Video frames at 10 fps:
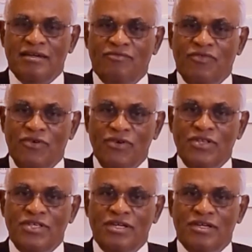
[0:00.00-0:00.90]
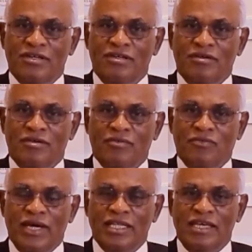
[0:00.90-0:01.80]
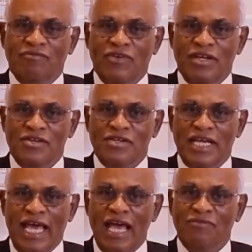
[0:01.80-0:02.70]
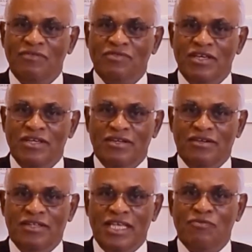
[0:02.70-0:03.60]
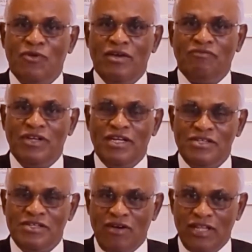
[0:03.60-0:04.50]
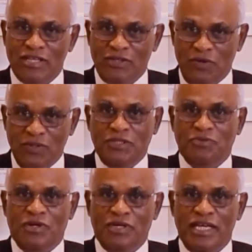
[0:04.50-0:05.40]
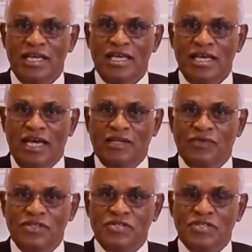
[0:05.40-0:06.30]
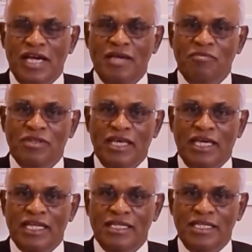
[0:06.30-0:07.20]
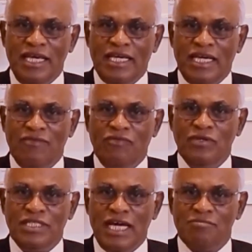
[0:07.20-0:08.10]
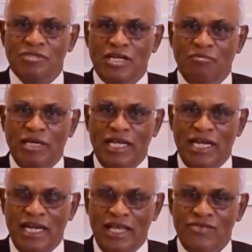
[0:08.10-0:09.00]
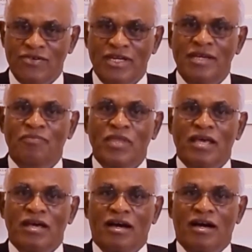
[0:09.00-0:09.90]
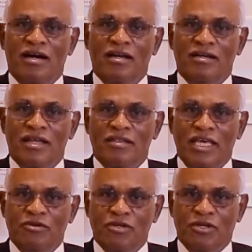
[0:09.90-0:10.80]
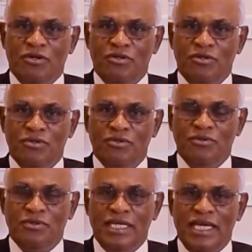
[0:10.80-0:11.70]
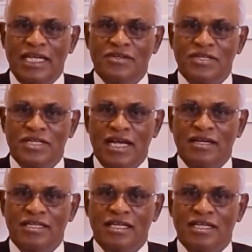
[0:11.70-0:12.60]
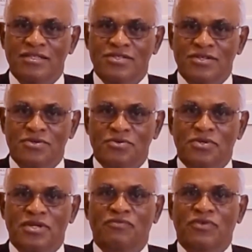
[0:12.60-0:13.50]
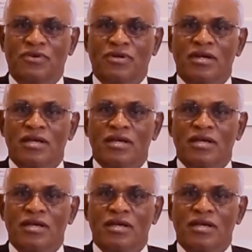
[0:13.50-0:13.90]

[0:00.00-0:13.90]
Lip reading: fourth year, when they finish half of the year, they would have finished all the coursework, at which time they can take a full-time job in an industry, or they could go to an international institution for